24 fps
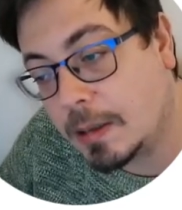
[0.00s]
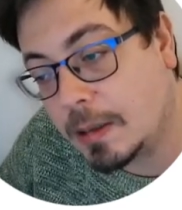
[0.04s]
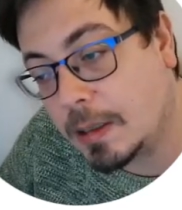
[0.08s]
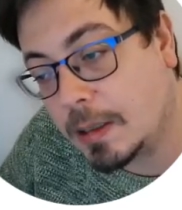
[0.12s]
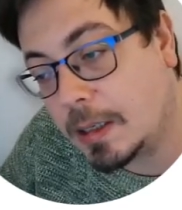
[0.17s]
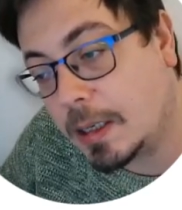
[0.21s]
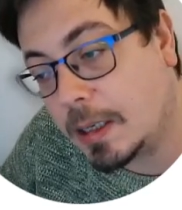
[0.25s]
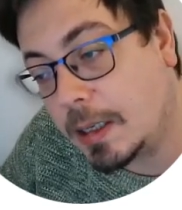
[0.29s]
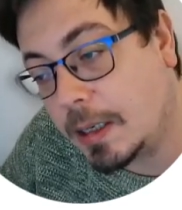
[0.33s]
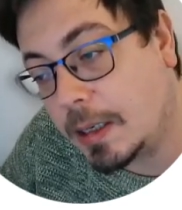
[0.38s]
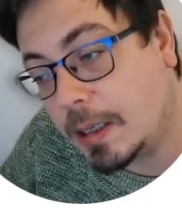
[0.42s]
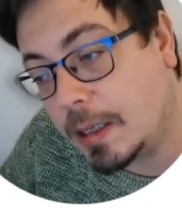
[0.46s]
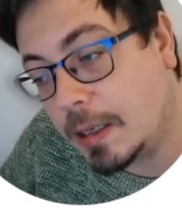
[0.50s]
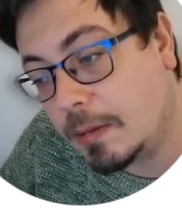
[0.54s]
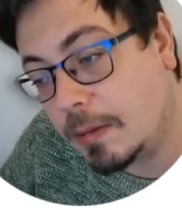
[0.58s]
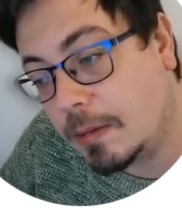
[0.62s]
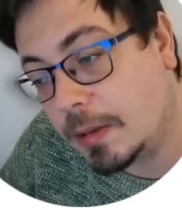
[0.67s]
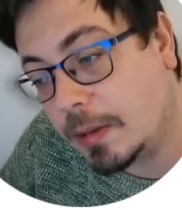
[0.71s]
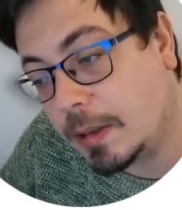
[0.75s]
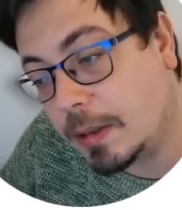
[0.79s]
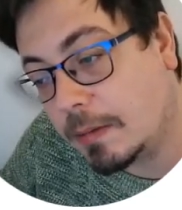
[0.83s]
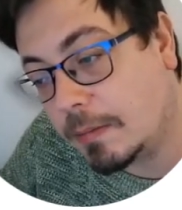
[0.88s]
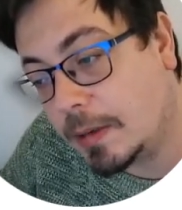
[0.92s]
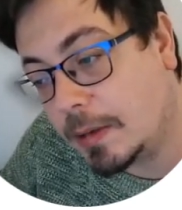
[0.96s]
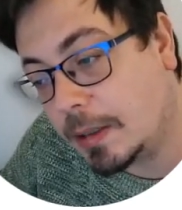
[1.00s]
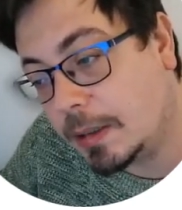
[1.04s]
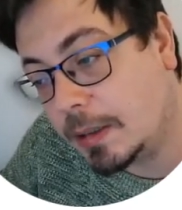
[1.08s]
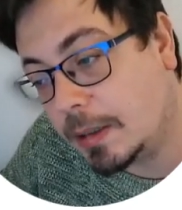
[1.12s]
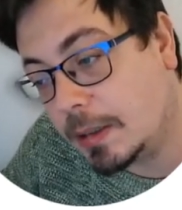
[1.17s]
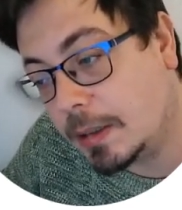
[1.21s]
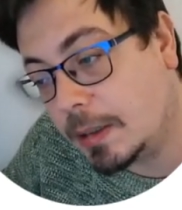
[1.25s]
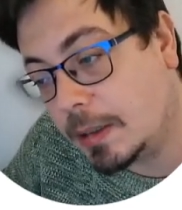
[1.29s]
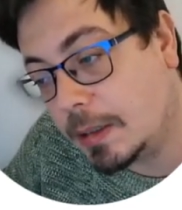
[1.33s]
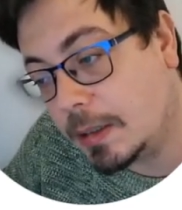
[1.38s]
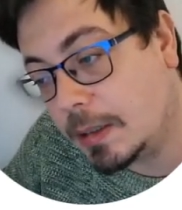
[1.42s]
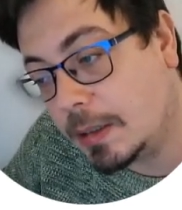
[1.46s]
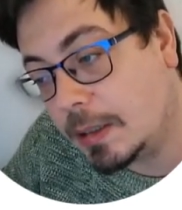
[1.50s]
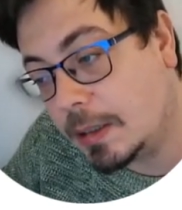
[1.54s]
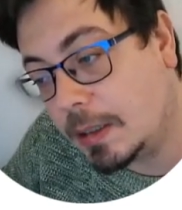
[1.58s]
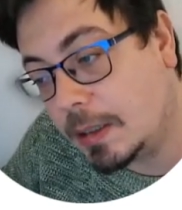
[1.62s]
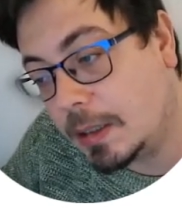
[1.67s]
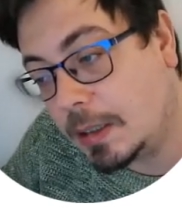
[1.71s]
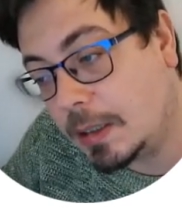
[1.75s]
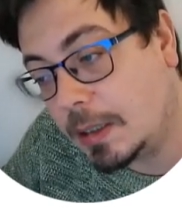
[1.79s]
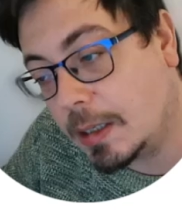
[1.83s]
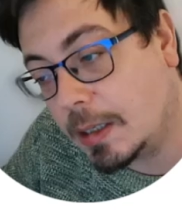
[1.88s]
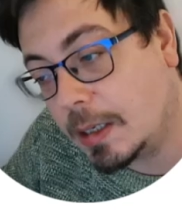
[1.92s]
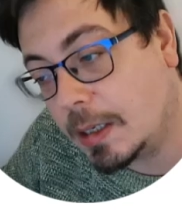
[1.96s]
and then we can write it
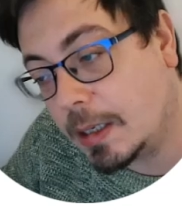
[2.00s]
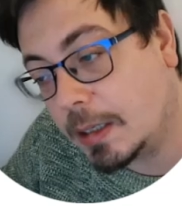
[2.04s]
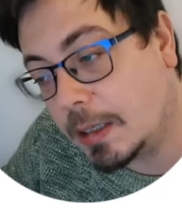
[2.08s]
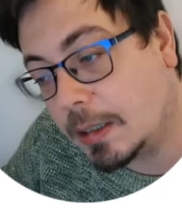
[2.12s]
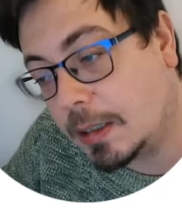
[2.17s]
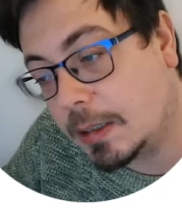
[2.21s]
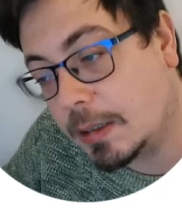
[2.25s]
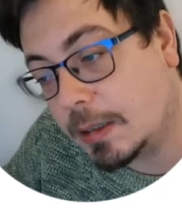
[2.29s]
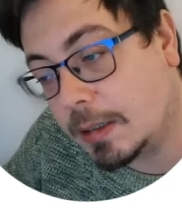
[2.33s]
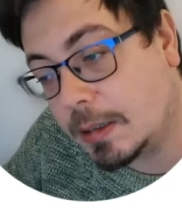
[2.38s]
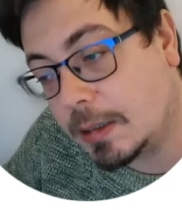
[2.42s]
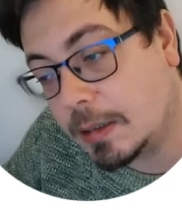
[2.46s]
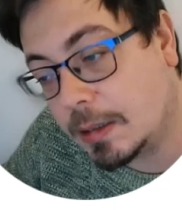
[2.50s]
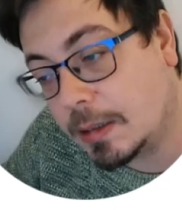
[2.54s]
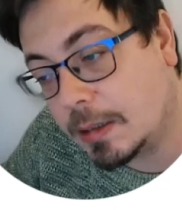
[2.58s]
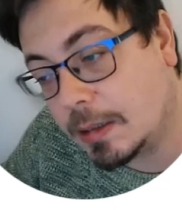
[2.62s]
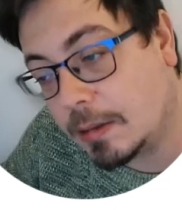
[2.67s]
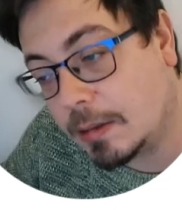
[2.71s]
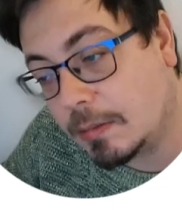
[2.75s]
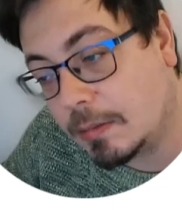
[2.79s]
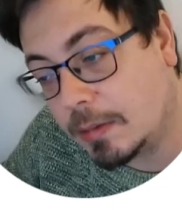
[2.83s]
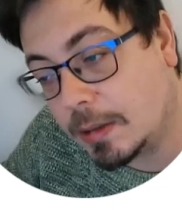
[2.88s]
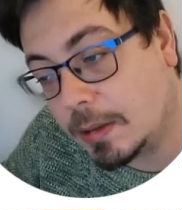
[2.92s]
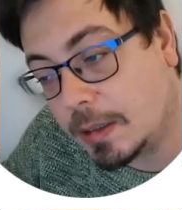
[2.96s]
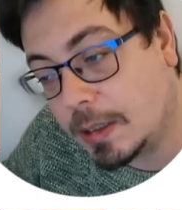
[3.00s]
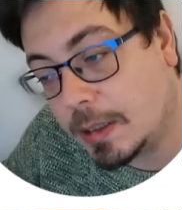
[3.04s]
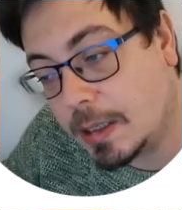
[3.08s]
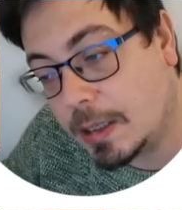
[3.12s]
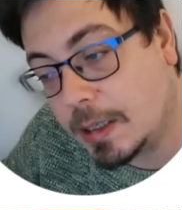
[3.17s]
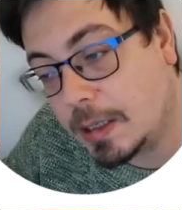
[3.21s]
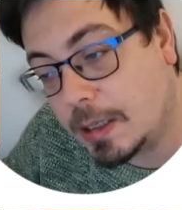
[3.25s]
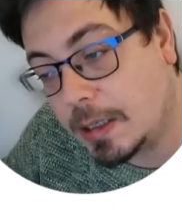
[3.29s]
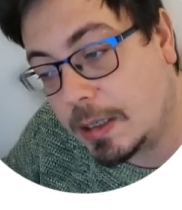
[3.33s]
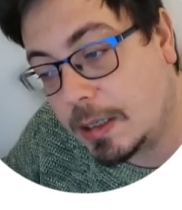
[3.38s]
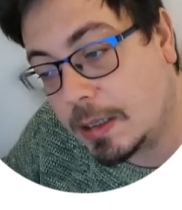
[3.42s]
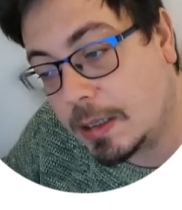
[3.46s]
cx with an I,